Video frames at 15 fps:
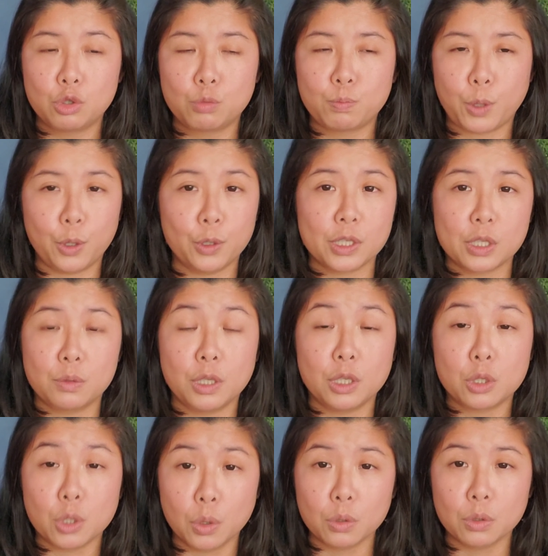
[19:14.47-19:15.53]
personally
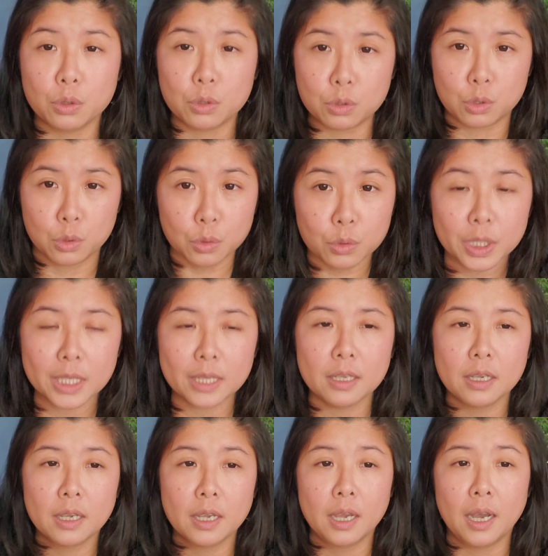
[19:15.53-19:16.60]
don't do it.
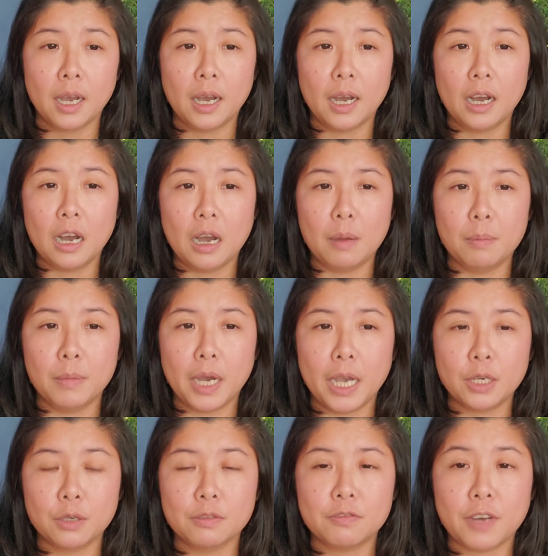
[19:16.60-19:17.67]
I
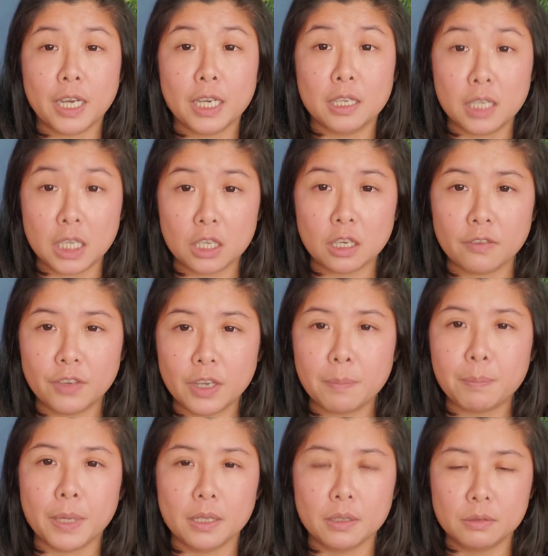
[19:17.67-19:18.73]
don't find a need of
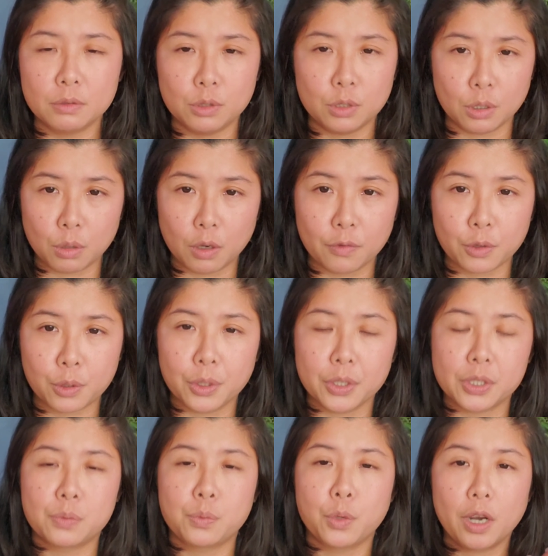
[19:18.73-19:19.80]
it, but you know, of
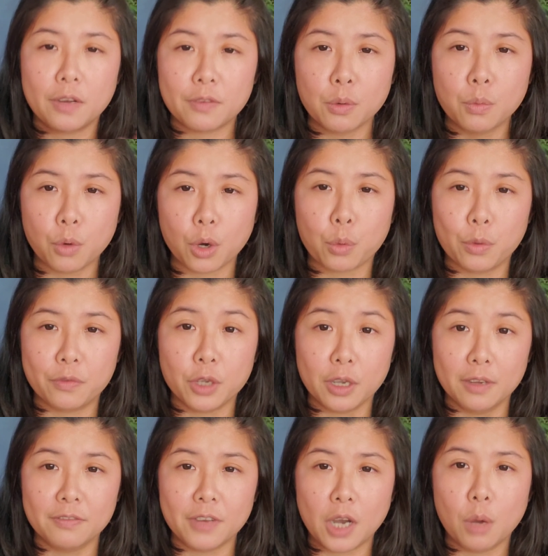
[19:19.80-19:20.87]
course, whatever work with your
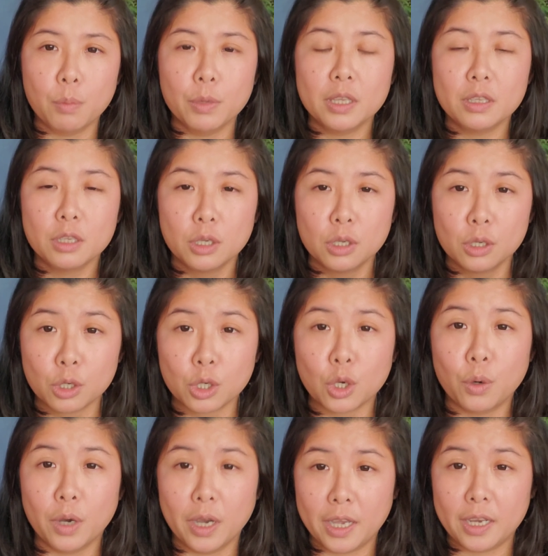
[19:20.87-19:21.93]
environment,
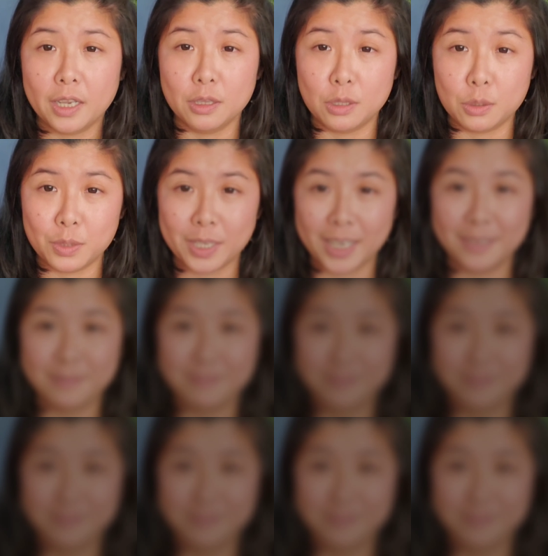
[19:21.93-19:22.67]
go ahead and do that.